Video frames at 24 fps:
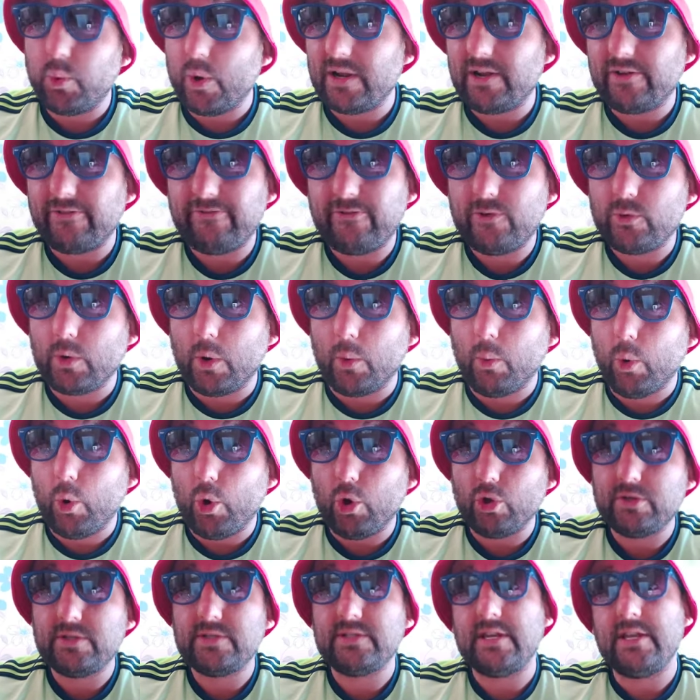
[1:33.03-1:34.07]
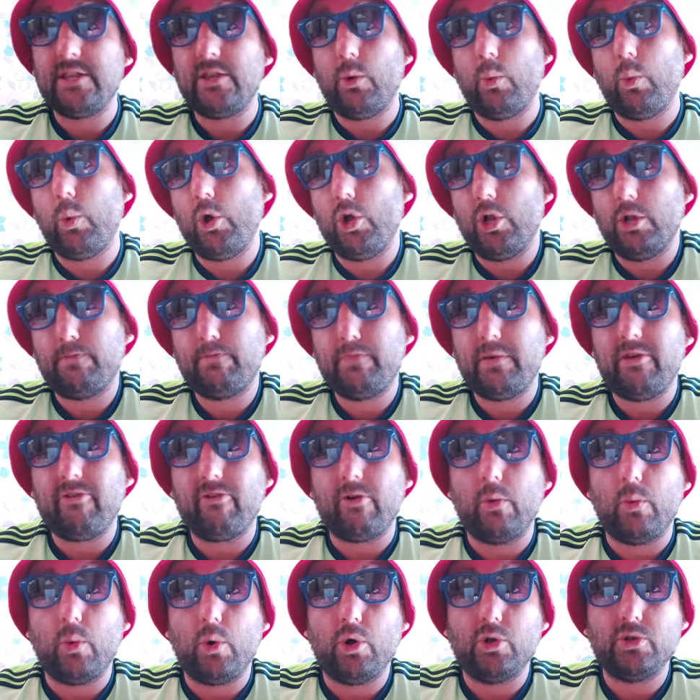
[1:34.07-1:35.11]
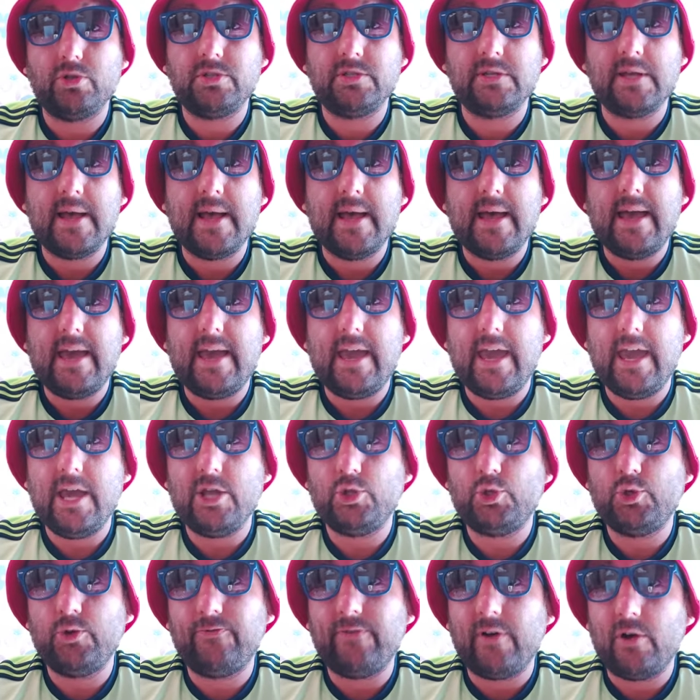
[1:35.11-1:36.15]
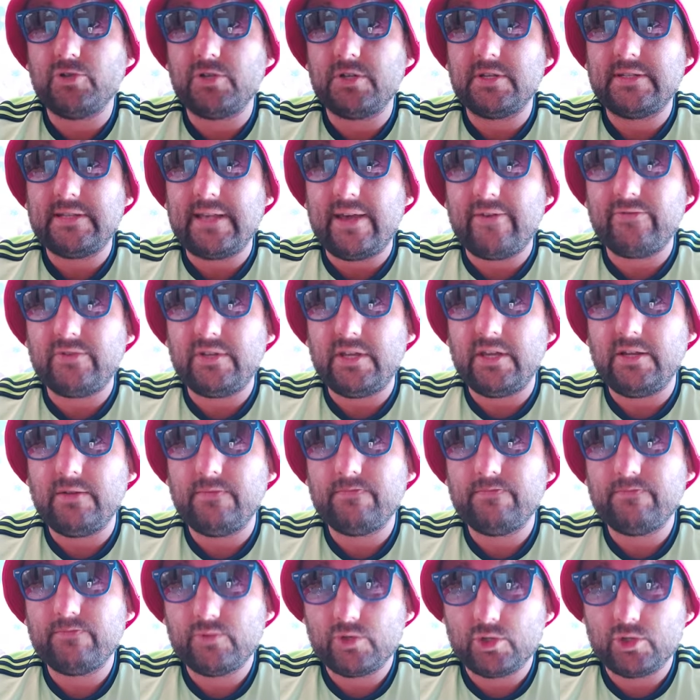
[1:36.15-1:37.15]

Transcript: won a few awards in the World Beer Awards in 2017.